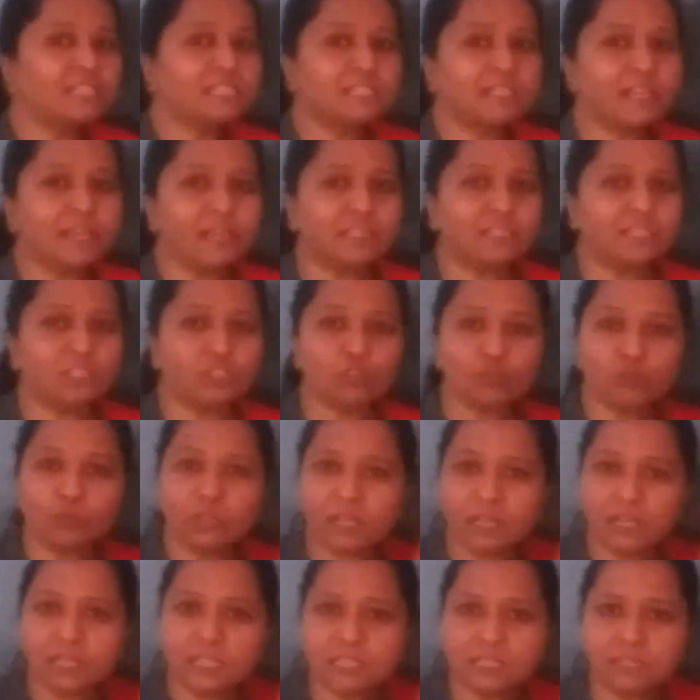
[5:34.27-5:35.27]
sense to
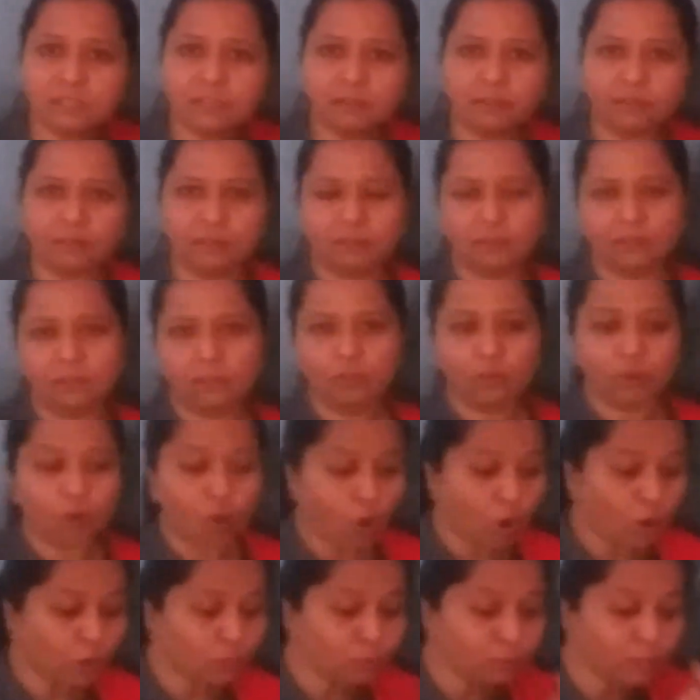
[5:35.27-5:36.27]
the listener
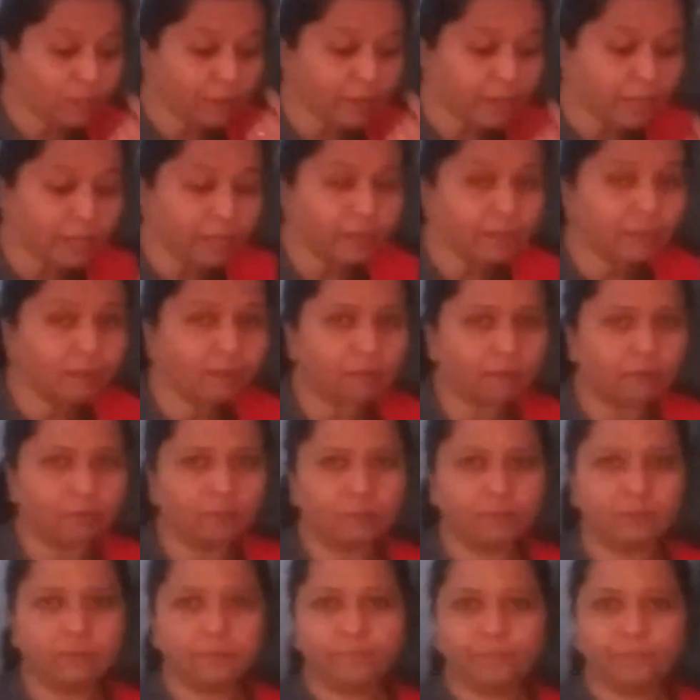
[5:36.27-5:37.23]
or to the reader.